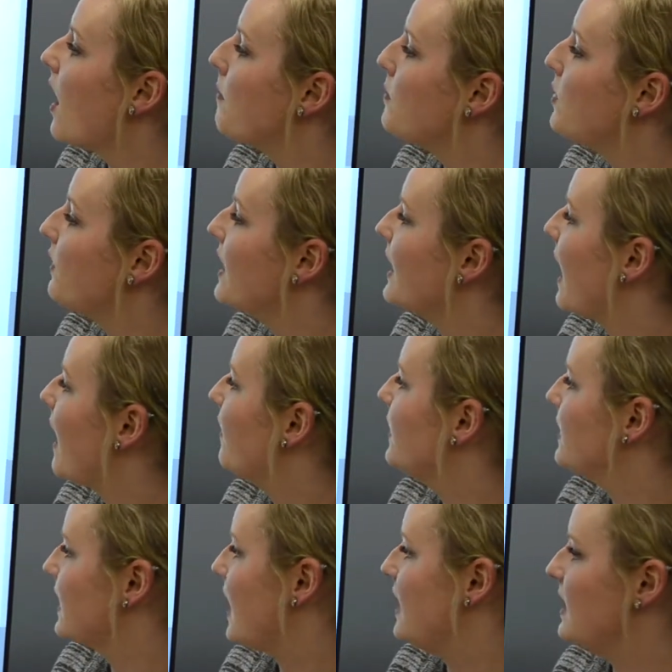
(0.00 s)
Moving on,
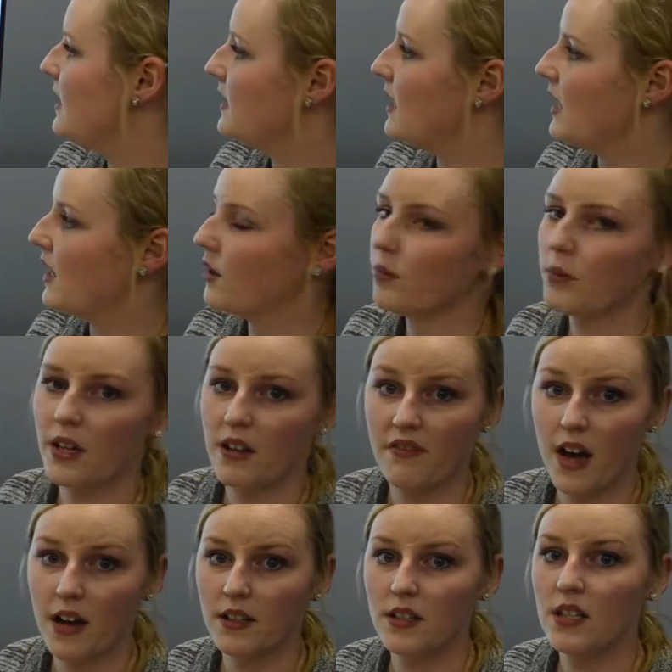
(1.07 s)
this client is getting a
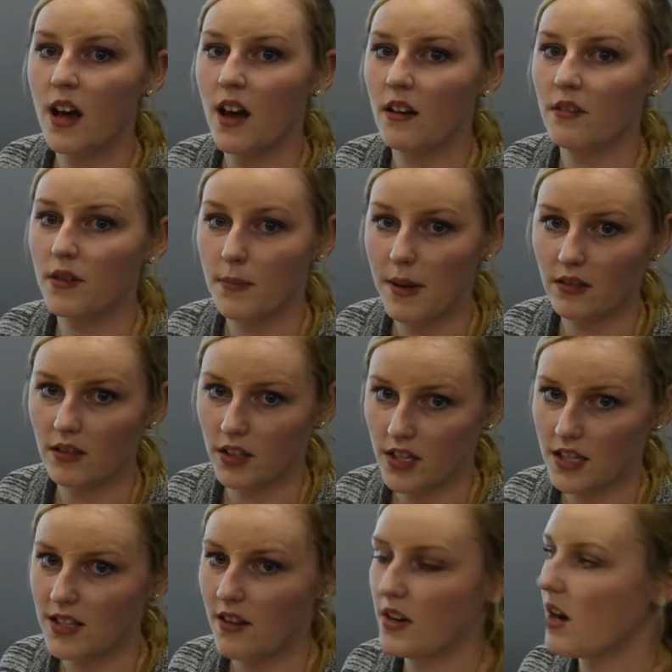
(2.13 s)
refund of about
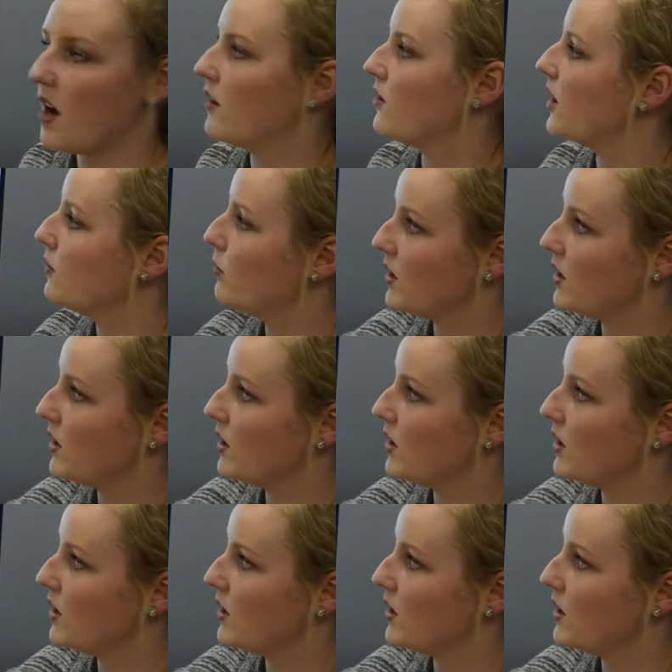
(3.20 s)
$3,700,